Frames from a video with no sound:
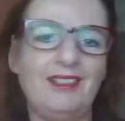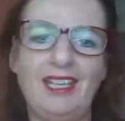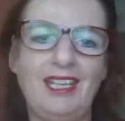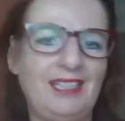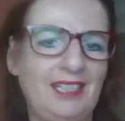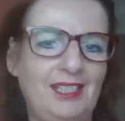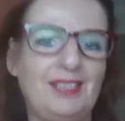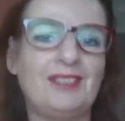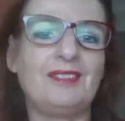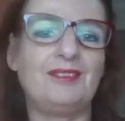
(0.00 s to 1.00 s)
and
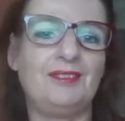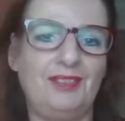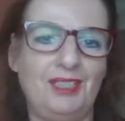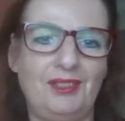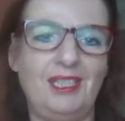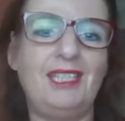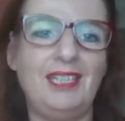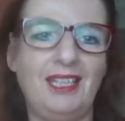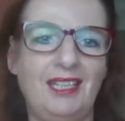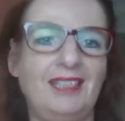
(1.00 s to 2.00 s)
it's very
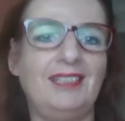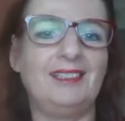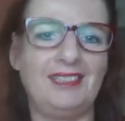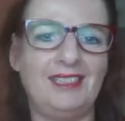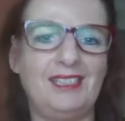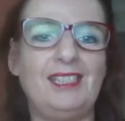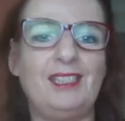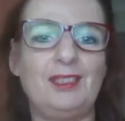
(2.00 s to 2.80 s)
healing. Yes.